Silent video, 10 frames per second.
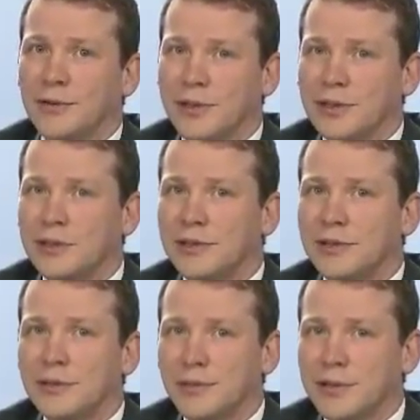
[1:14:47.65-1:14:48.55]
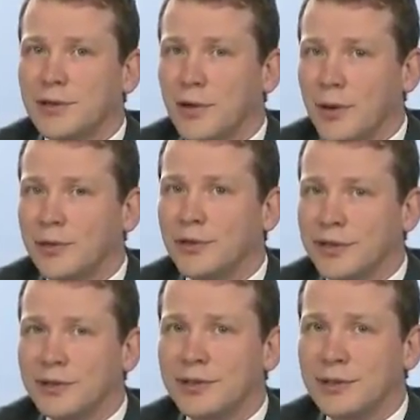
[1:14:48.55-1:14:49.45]
traditional FSCO
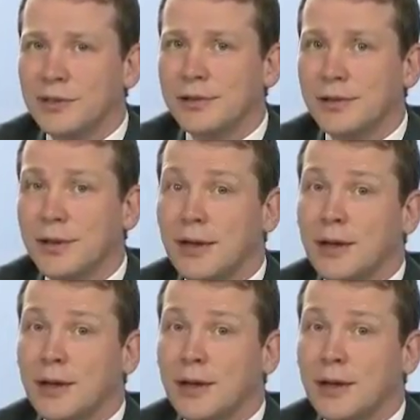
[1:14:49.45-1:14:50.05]
arbitration decision.